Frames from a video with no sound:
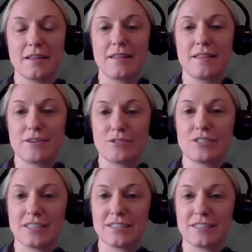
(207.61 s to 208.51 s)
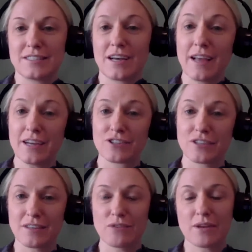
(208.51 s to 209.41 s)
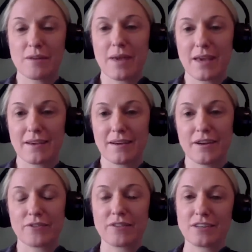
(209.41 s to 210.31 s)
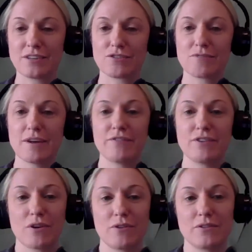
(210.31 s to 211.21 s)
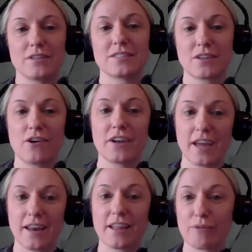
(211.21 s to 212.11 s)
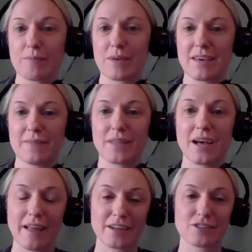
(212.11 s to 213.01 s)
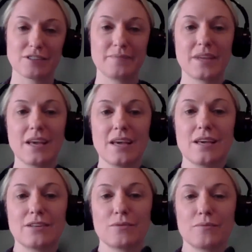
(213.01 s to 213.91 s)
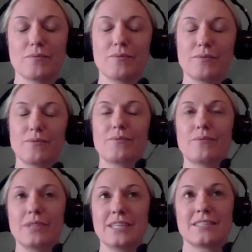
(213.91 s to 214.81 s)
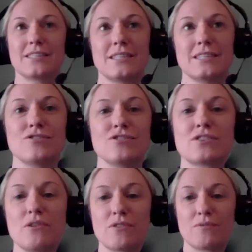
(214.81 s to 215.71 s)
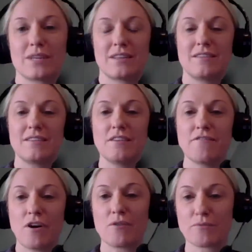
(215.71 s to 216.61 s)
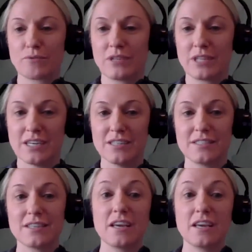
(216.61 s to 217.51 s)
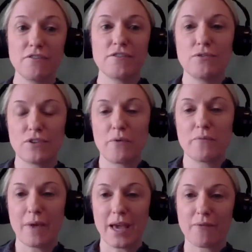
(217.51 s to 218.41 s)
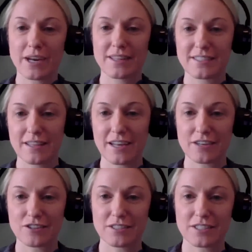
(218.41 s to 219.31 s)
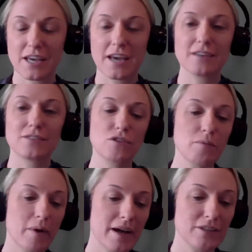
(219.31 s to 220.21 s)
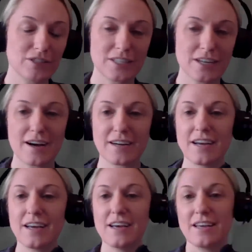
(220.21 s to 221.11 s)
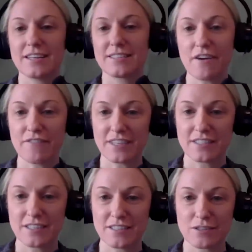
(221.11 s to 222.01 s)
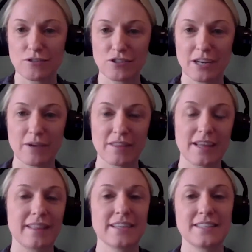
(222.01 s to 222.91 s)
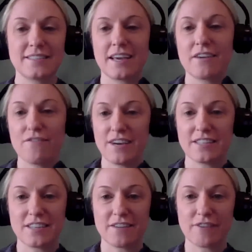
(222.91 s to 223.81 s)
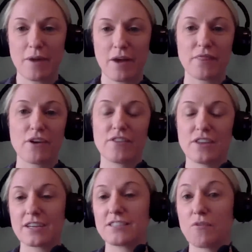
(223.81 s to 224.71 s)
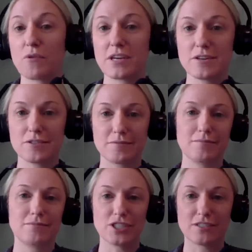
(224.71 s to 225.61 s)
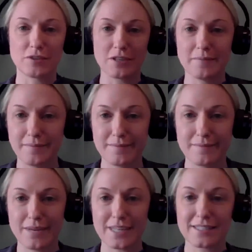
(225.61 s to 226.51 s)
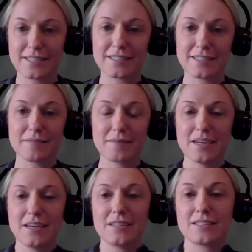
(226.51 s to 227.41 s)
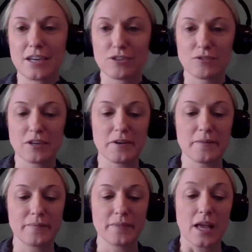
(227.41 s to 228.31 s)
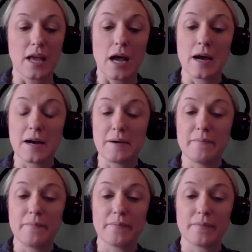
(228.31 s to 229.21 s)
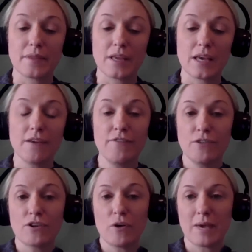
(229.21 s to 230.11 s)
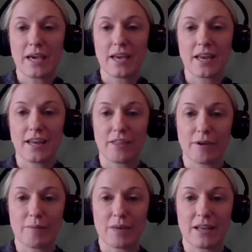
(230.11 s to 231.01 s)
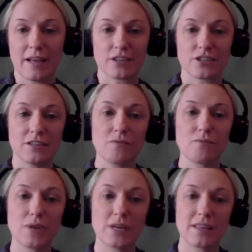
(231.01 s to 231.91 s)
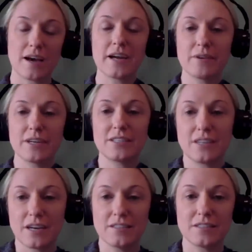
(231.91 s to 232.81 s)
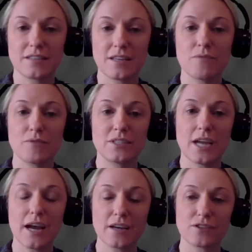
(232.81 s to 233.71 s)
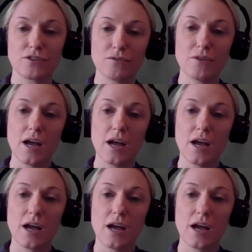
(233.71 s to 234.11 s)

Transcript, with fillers: there's this election that you can make under the Internal Revenue Code, and it's called an 83(b) election. So let's just go to what the default rule is if you don't make one of these elections, okay? So you buy your stock, it's got vesting associated with it. Let's say it vests every month over the next 4 years, just for nice, easy schedule here. If you don't make an 83(b) election, what the IRS does is it will tax you